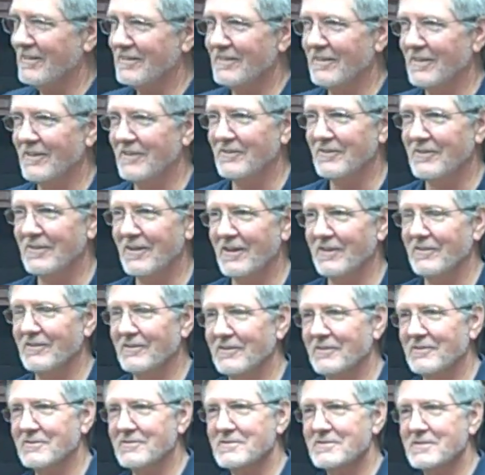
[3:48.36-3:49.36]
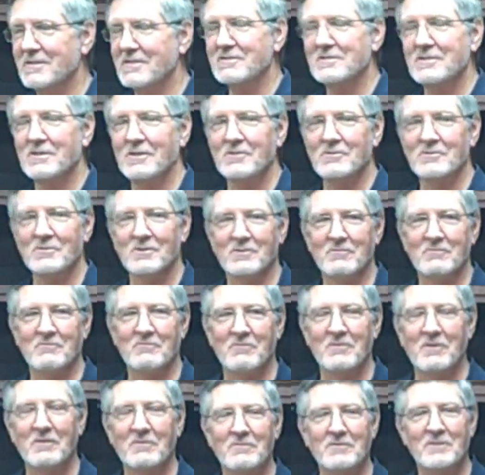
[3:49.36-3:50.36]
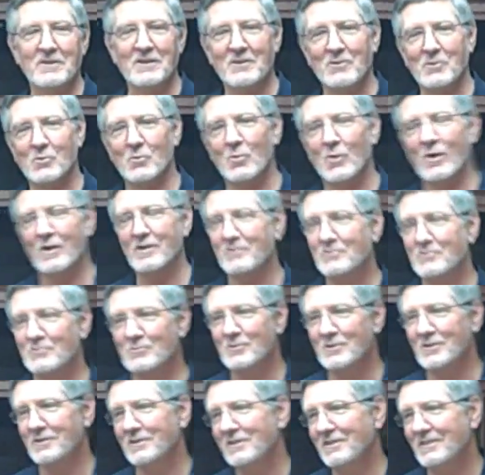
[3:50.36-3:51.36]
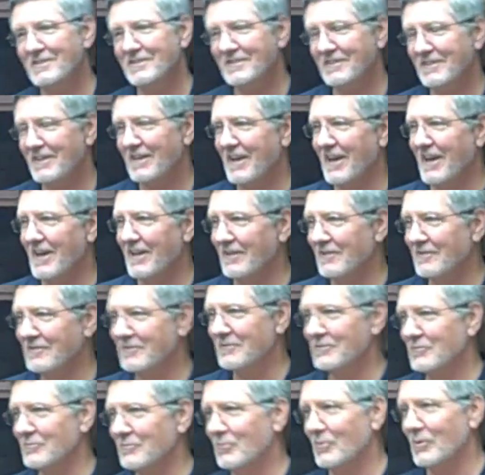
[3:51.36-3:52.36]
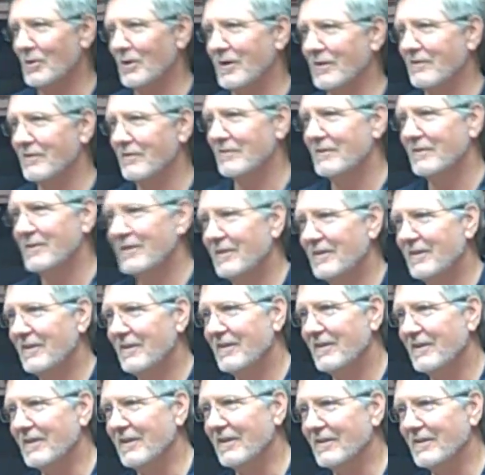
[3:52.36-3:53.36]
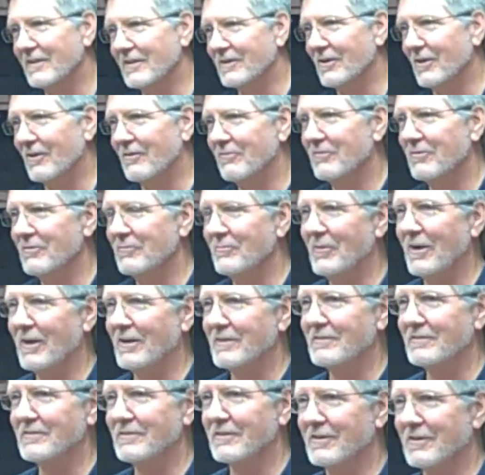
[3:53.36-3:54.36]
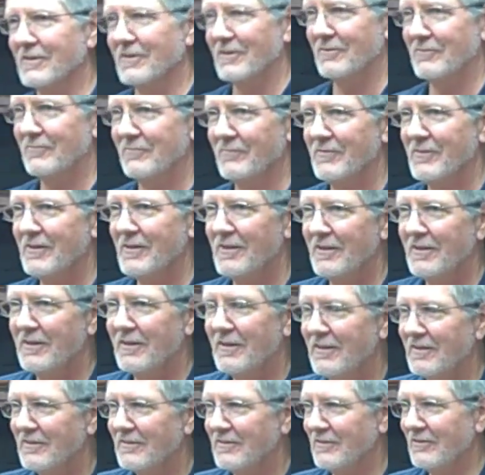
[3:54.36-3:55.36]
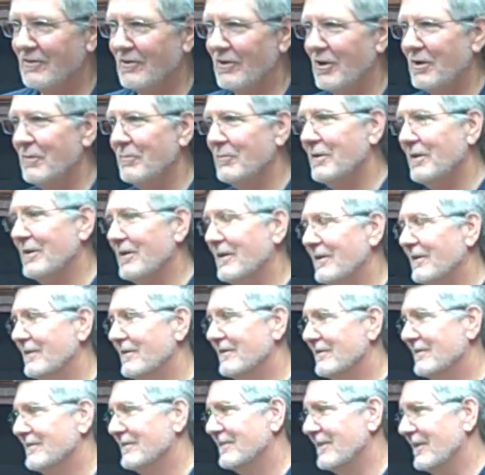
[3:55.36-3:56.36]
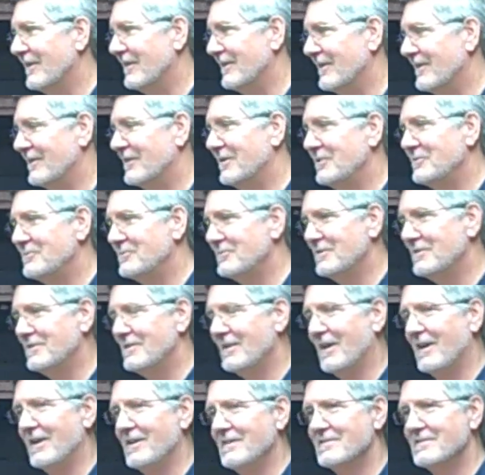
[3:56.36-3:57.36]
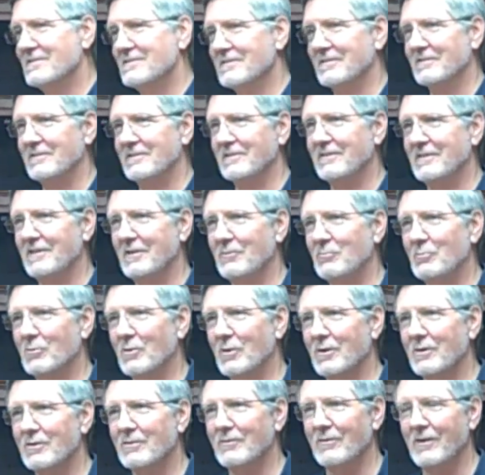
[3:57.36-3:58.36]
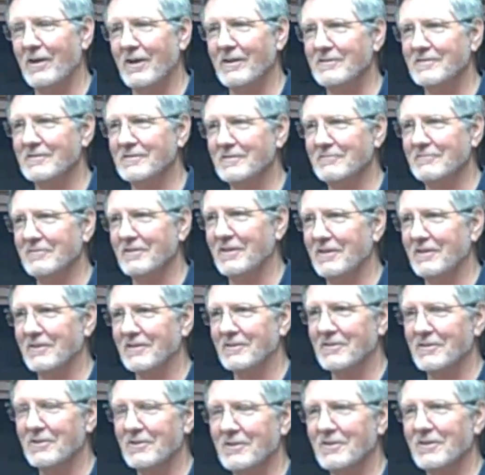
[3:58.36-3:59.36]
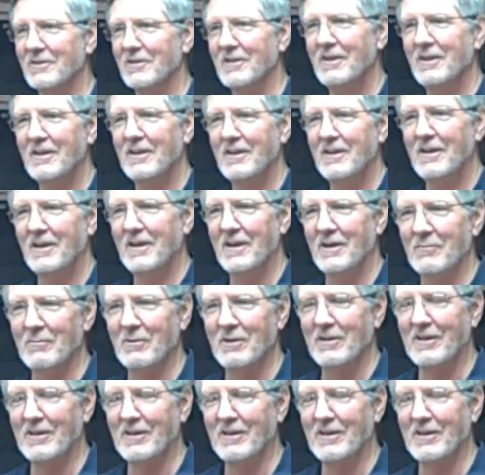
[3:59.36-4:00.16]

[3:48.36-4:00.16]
the other day. There are 650 quadrillion gallons of water in the Gulf of Mexico. Do you know how many, in the 100 days that the Deepwater Horizon event occurred, how many